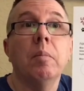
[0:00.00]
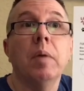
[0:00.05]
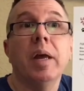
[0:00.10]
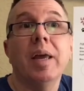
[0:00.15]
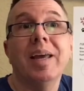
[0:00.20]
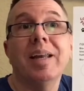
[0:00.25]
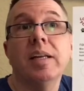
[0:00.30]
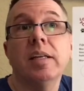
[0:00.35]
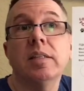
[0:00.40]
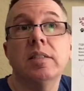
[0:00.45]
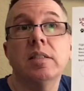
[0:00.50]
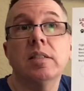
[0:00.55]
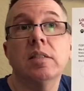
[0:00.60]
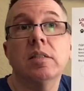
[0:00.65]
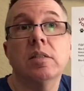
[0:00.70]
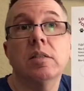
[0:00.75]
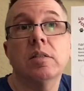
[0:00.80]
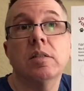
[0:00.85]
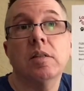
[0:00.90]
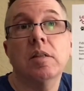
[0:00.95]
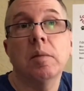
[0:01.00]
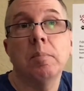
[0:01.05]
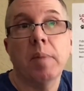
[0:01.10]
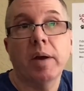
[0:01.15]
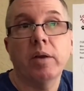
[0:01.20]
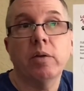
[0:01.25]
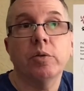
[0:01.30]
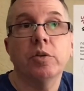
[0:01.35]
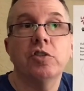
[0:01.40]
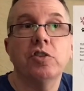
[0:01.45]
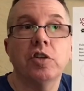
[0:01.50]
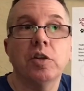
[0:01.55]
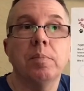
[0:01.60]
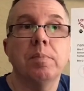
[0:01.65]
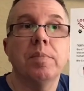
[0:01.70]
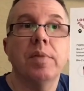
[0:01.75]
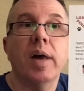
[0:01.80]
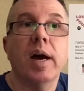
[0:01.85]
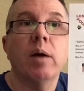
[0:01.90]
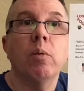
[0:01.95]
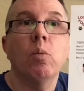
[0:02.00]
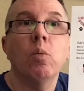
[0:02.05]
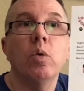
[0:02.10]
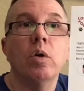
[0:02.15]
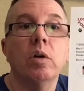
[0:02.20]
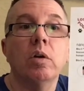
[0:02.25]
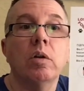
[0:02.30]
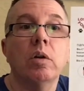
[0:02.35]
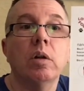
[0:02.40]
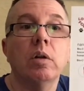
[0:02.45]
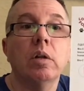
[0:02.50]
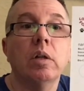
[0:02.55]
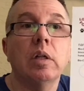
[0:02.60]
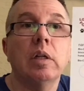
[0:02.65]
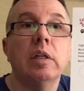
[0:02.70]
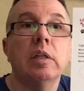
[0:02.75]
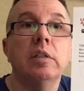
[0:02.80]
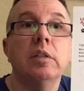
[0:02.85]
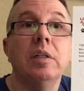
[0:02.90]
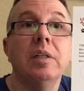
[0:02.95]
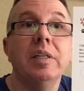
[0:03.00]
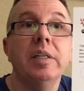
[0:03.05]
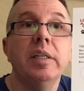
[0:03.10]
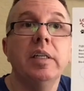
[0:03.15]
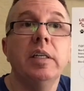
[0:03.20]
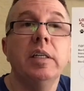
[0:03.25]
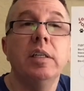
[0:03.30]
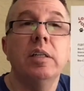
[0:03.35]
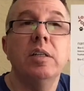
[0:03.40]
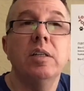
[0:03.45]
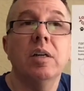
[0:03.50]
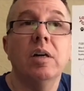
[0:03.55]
And it's the microchip that will lead